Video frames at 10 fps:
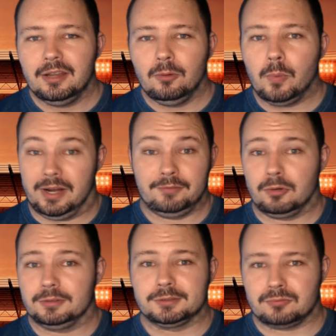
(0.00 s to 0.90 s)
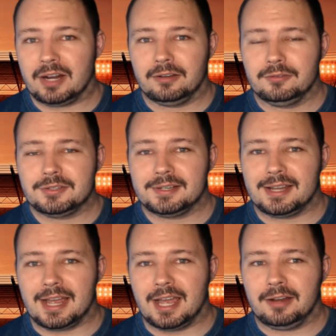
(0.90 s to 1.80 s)
when it rolls around,
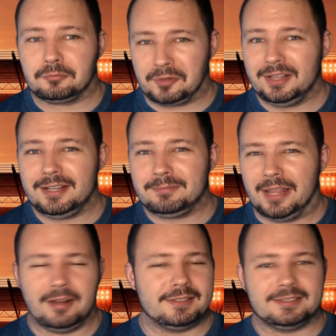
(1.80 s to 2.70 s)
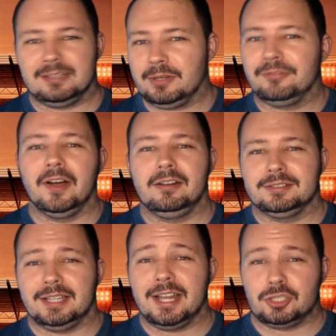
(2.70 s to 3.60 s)
and really, now that it's the semi-finals,
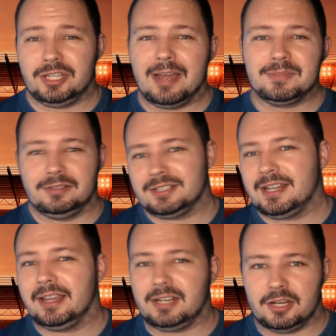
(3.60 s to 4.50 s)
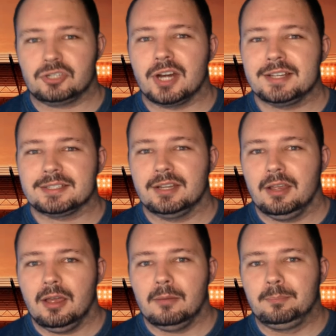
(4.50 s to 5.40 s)
I actually am starting to take an interest,
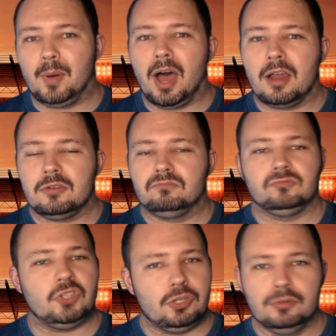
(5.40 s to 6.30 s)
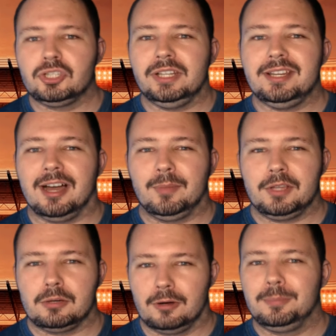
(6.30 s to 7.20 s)
but usually I'm a
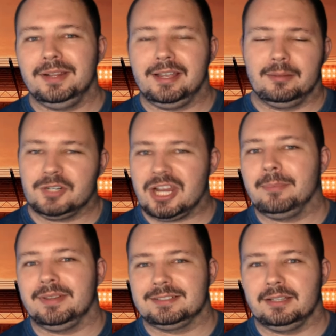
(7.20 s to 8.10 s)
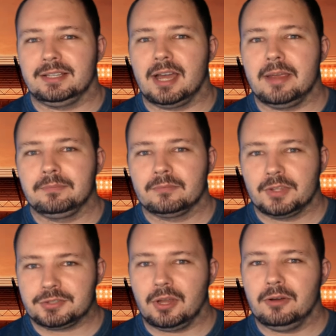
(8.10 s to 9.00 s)
Europa League and I'm a Champions League guy.
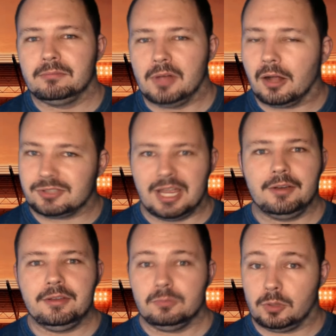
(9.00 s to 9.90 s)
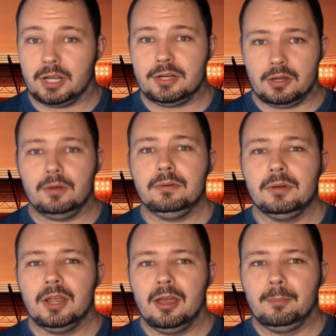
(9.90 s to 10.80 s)
So I'll tell you what I know,
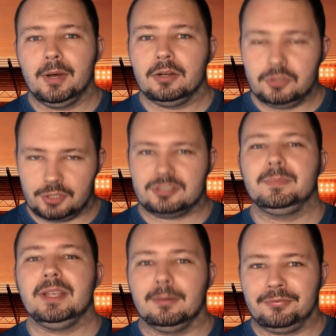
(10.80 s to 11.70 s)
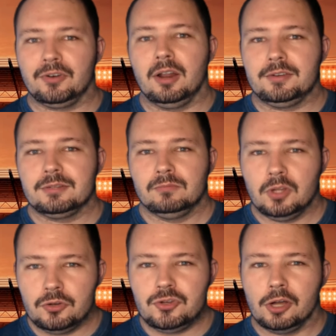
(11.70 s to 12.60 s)
but just to be upfront,
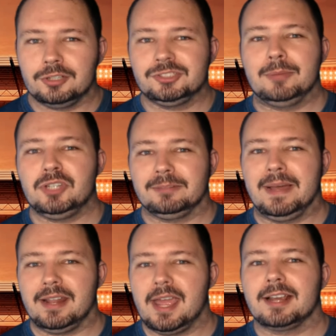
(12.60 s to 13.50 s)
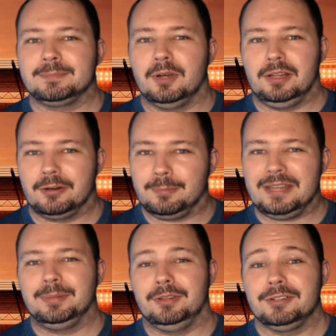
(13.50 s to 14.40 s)
not a subject matter expert. There are
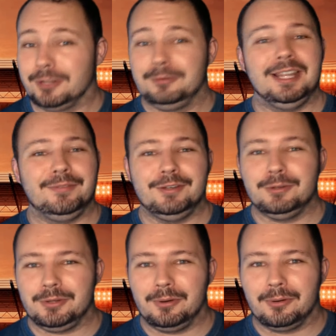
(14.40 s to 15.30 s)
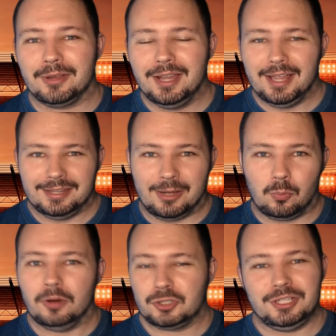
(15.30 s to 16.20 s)
people that don't live in New York that
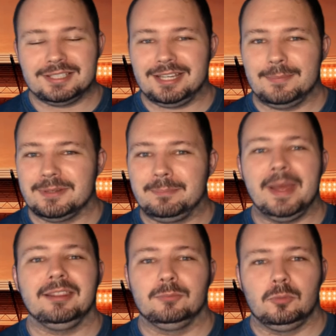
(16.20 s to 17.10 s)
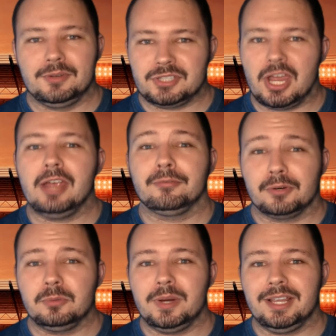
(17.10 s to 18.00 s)
watch these teams and bet them almost
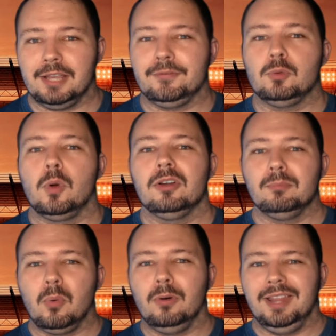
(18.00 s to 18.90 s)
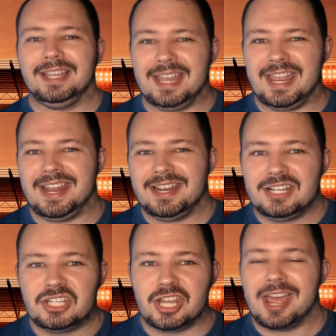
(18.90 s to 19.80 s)
every week. If you want more like
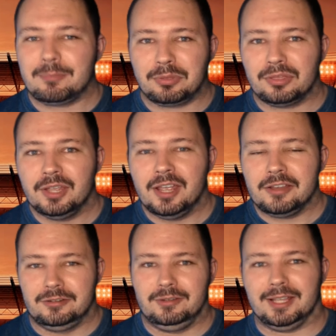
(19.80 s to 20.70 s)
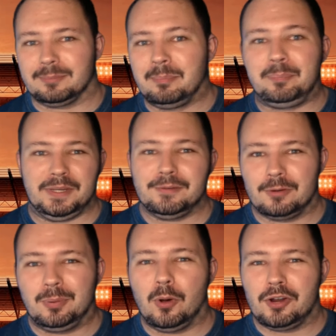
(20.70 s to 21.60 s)
in-depth, you know, like beat
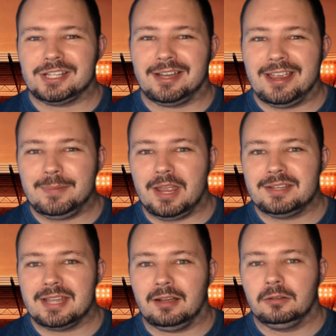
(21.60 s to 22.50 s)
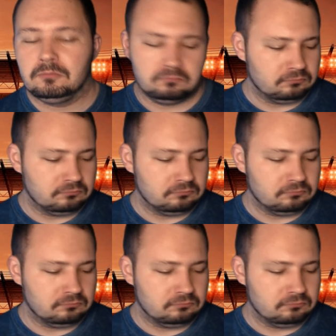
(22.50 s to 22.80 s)
reporter type intel,